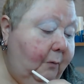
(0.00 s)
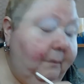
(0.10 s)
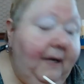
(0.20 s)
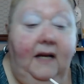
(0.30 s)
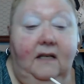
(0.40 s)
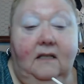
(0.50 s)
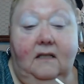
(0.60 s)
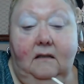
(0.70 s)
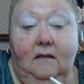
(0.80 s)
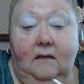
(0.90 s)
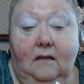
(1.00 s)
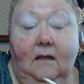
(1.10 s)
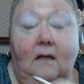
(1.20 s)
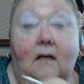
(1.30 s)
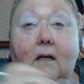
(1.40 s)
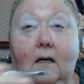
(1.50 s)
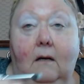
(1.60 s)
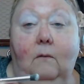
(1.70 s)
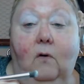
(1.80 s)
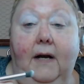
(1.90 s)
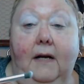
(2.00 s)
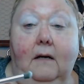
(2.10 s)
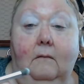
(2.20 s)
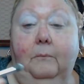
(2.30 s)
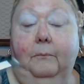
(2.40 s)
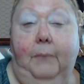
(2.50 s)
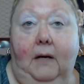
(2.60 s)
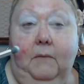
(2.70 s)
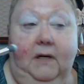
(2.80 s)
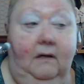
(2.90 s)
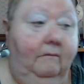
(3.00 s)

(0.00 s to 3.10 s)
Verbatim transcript: base and white pigment